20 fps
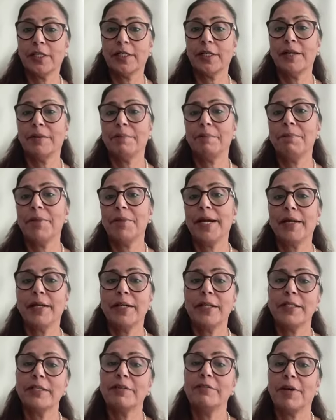
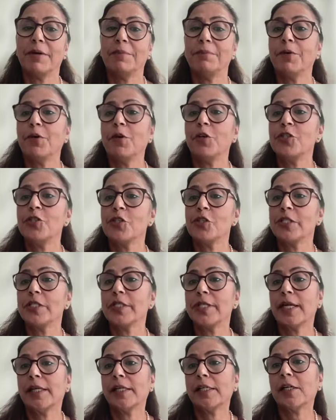Comparative
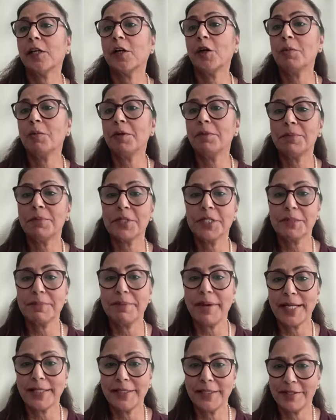Approaches and Global
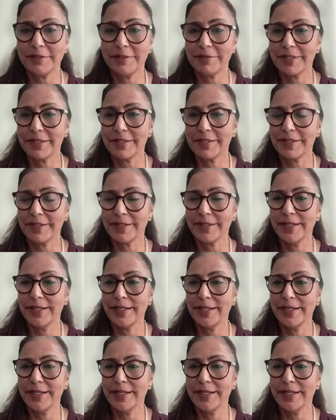Perspectives.